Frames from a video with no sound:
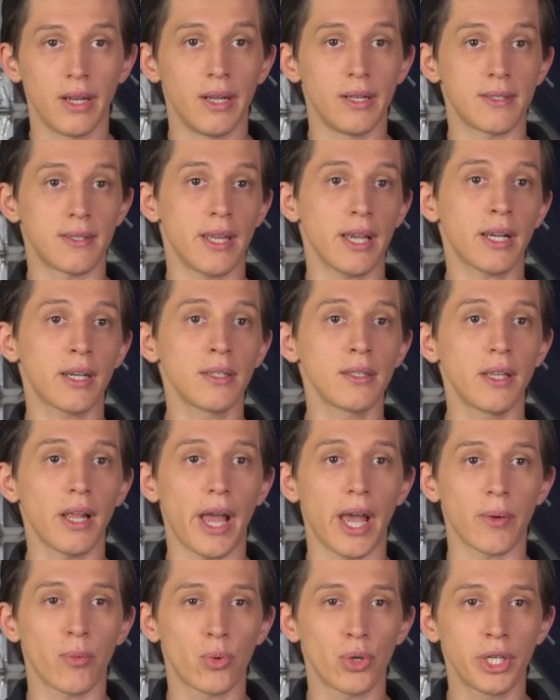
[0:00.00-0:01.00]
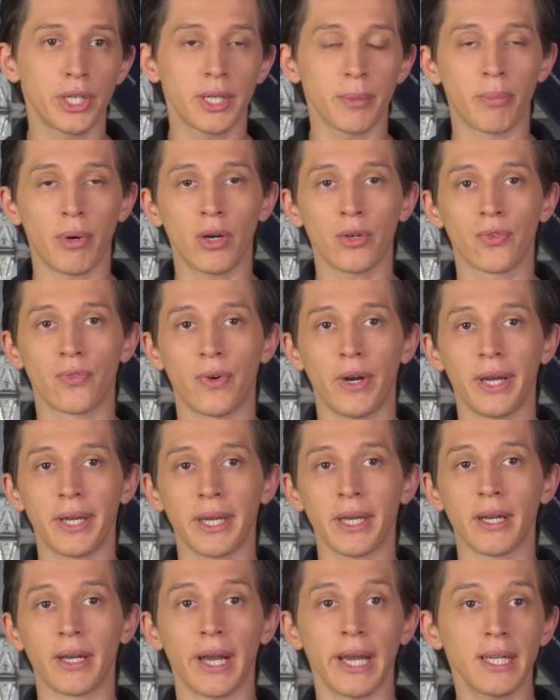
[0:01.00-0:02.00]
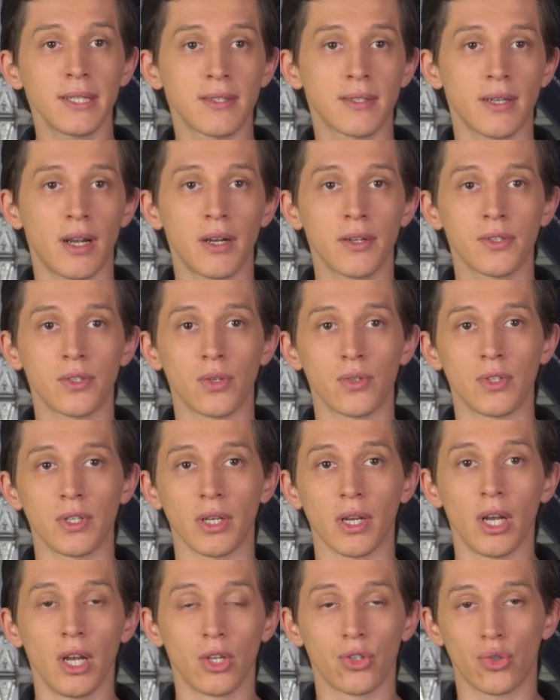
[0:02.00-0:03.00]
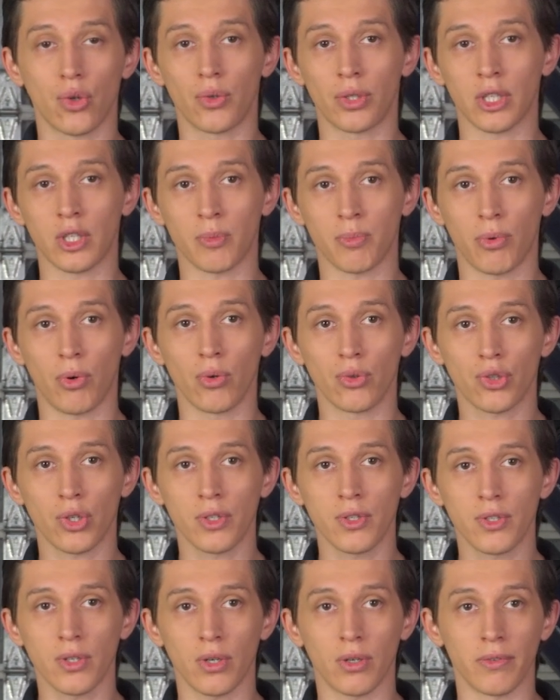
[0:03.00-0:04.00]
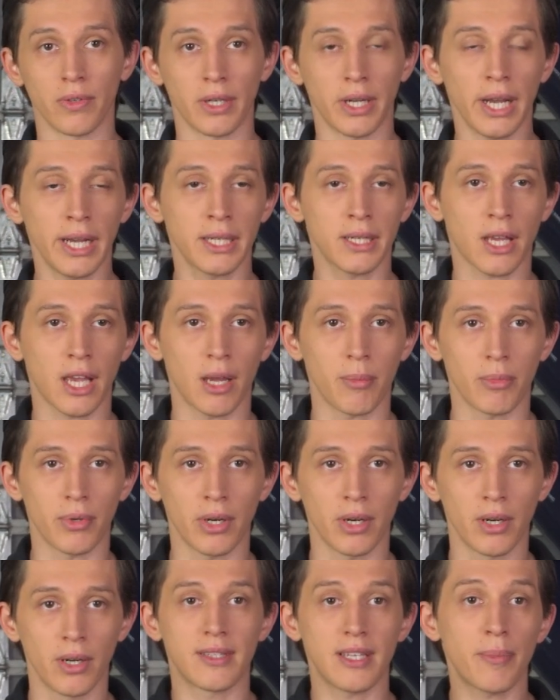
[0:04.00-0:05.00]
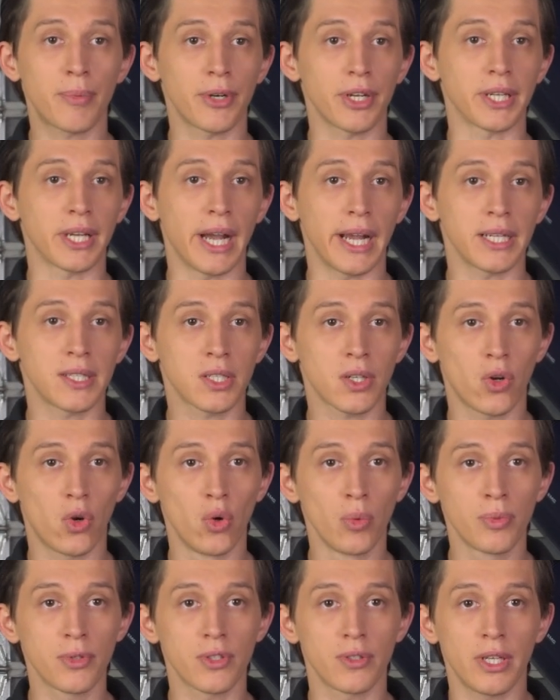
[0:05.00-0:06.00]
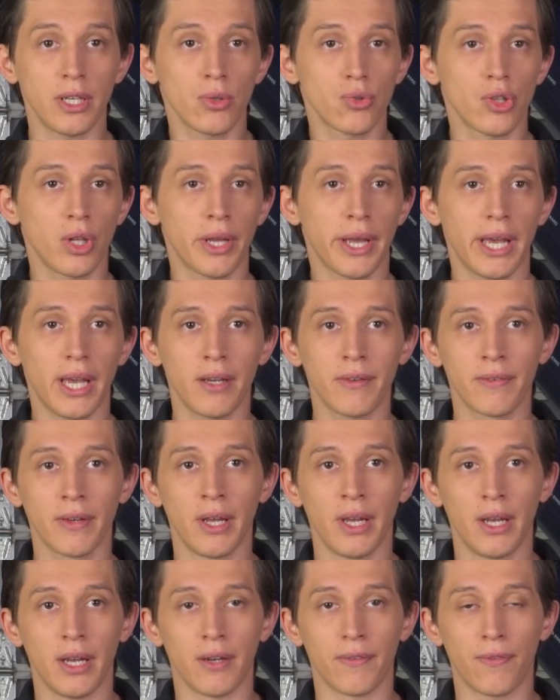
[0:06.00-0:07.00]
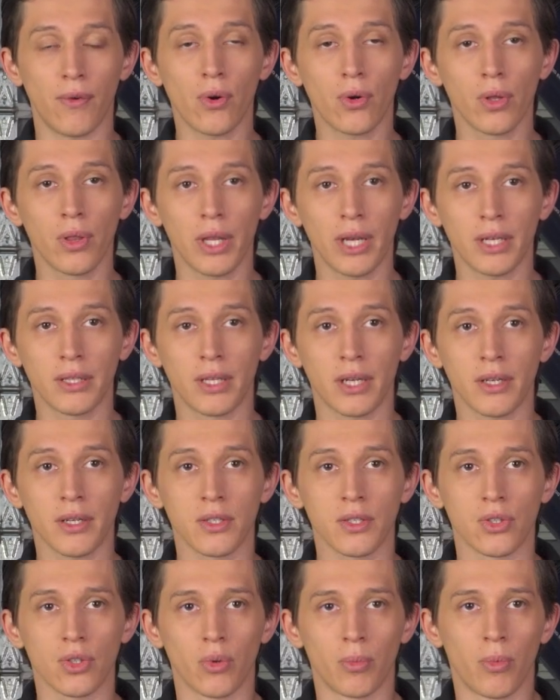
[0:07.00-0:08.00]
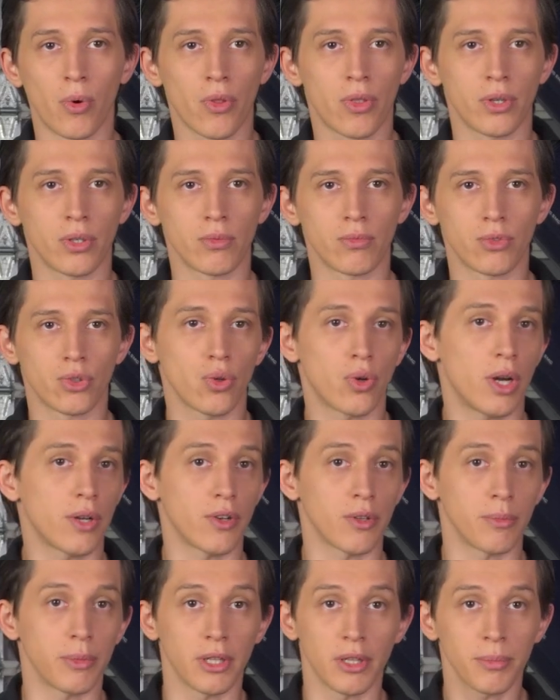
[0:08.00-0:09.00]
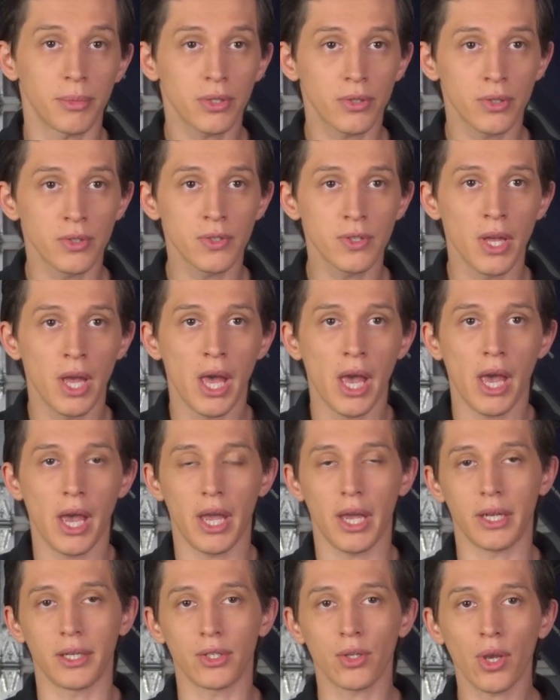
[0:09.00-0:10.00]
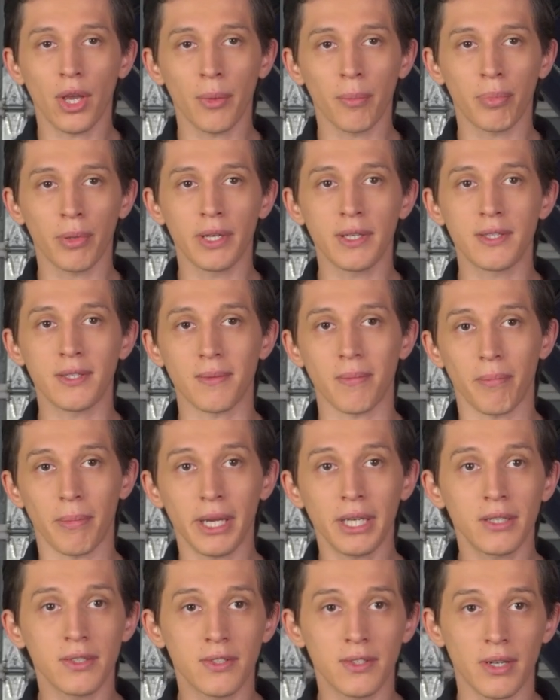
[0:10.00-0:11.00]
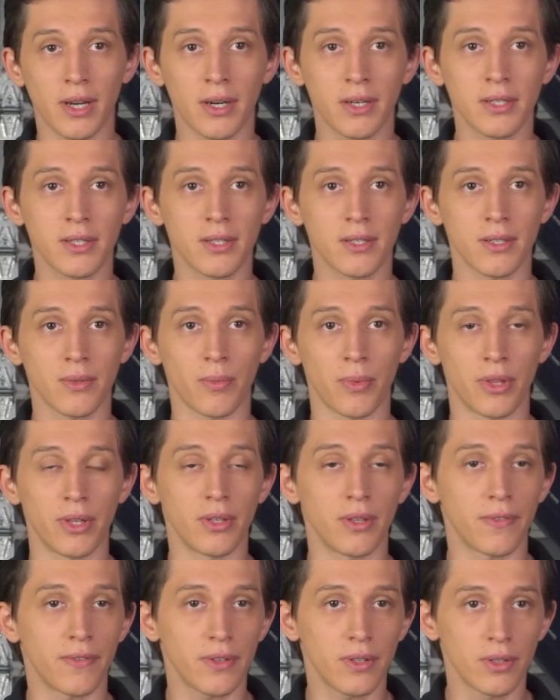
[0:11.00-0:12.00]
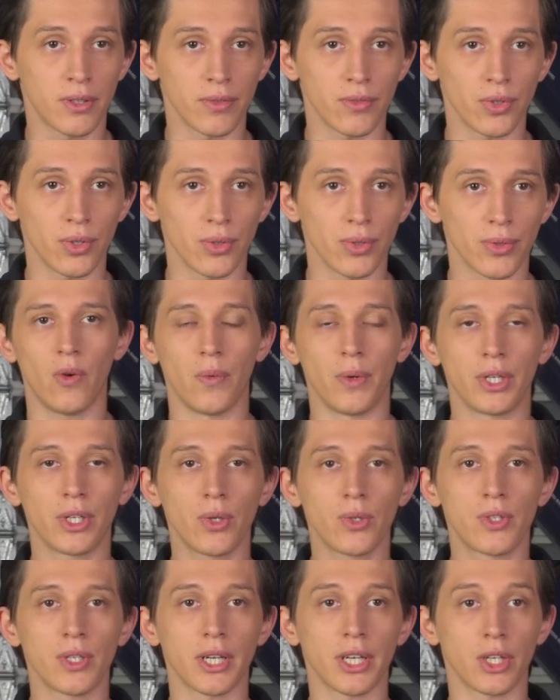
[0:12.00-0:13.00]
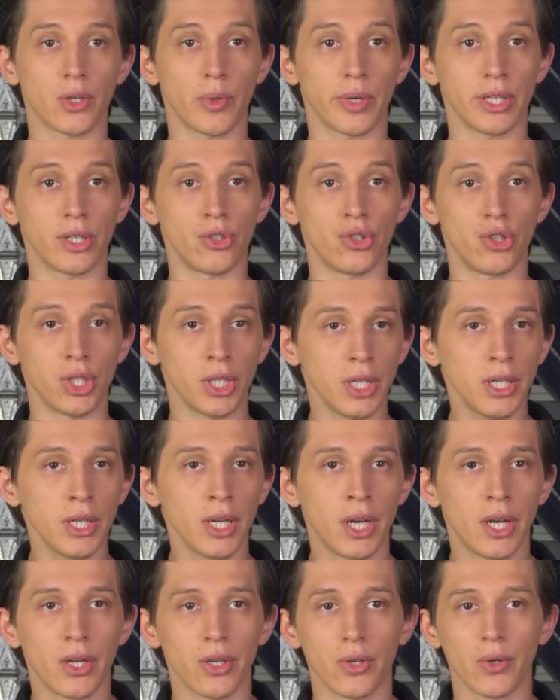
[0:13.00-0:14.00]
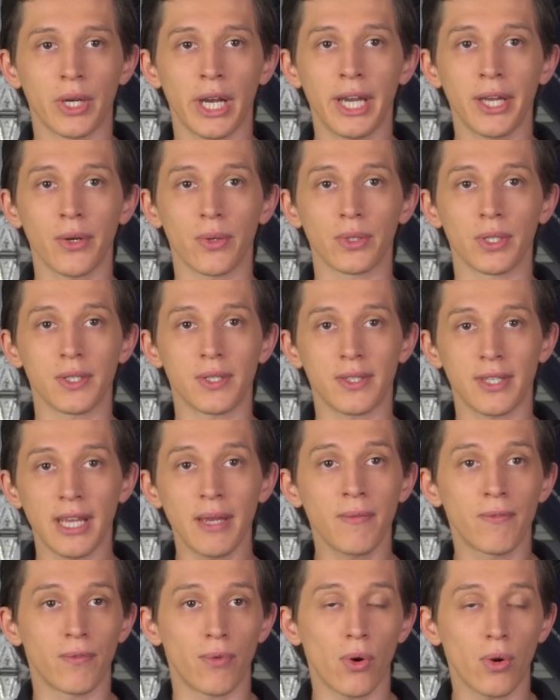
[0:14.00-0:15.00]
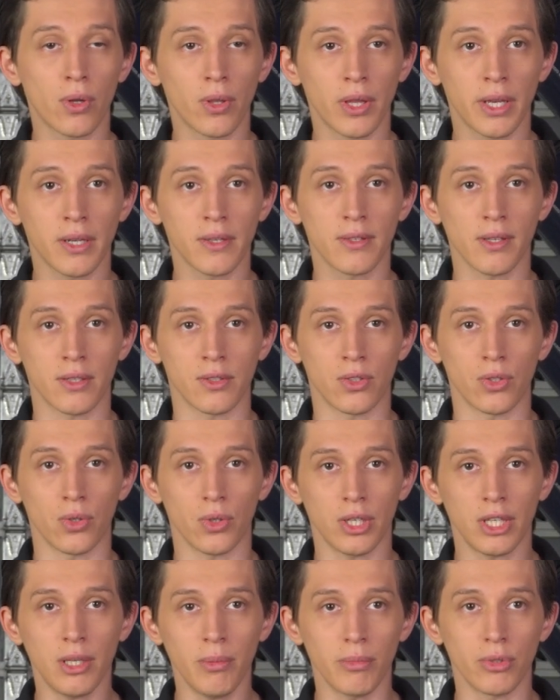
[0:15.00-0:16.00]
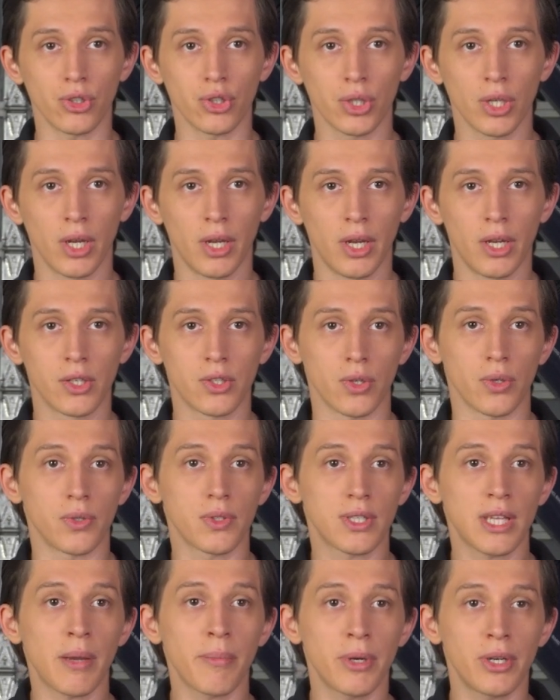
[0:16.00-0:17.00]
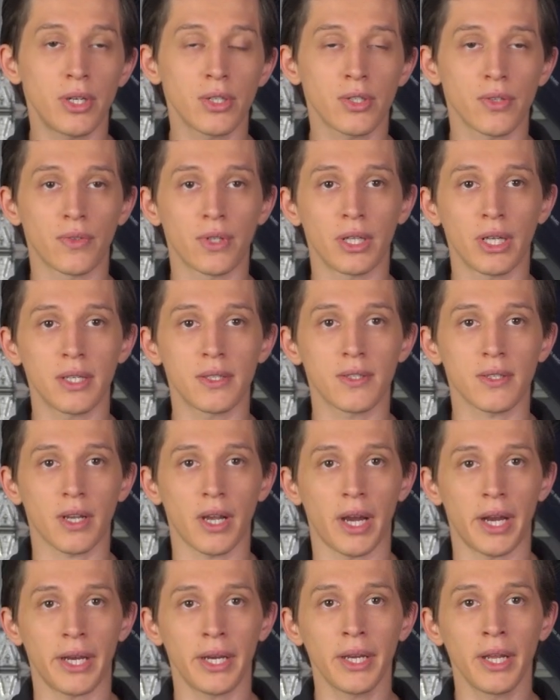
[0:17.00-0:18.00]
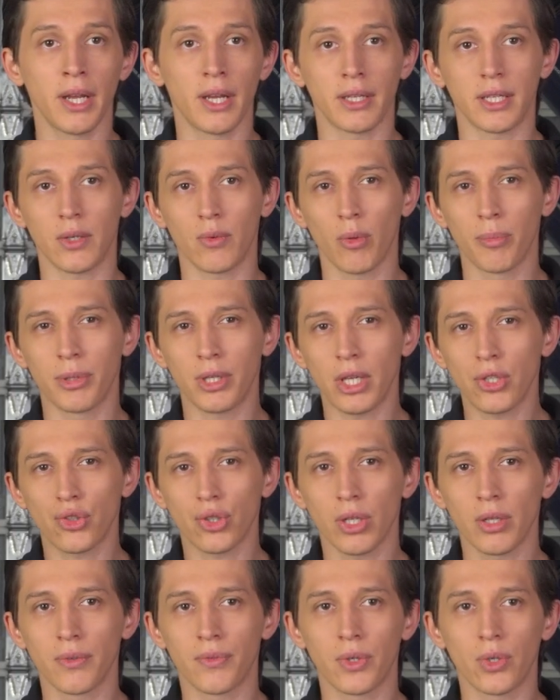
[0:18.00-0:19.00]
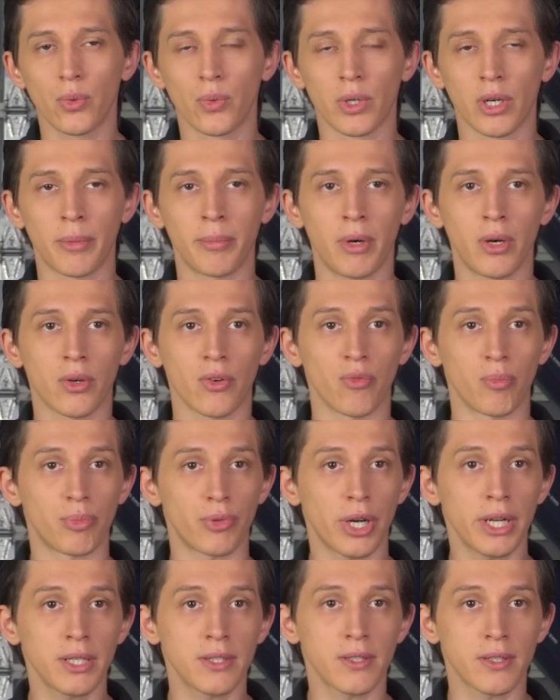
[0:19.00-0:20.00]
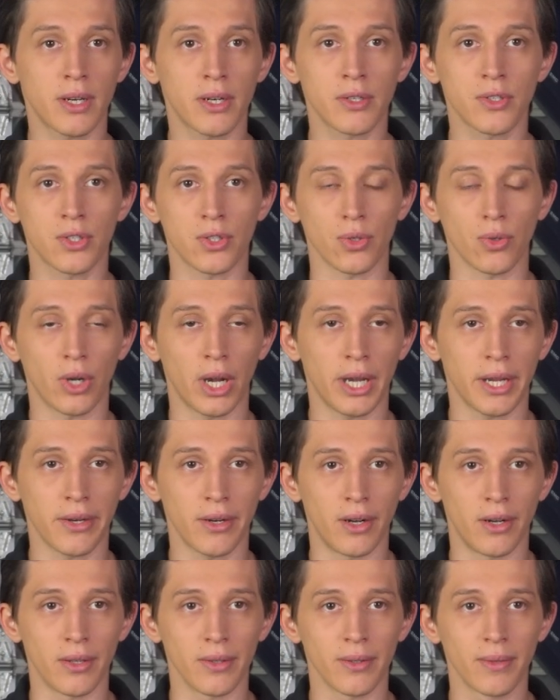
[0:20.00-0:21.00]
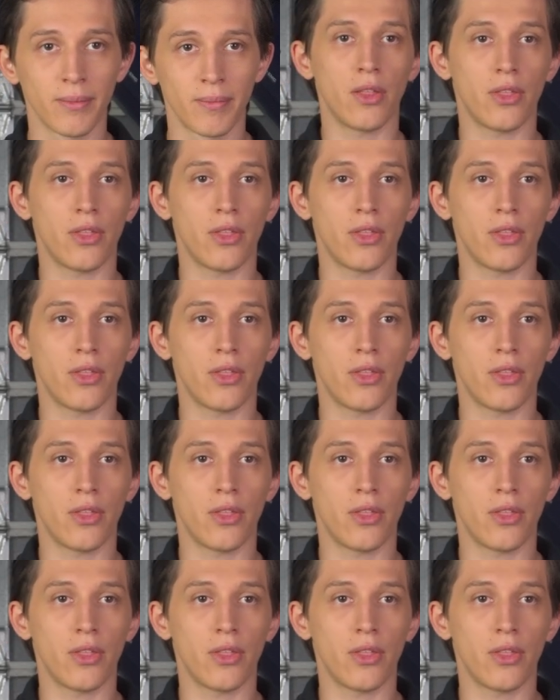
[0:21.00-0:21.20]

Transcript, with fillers: Second, I worried about finding guide stars using short exposures of a guide camera. Separate guide scopes, they usually have a focal length that is no more than 200 mm and you can place many stars within the field of view. When using an O.A.G., you guide on the same focal length as your image, so in some areas of the night sky there will be naturally fewer amount of bright stars to guide on.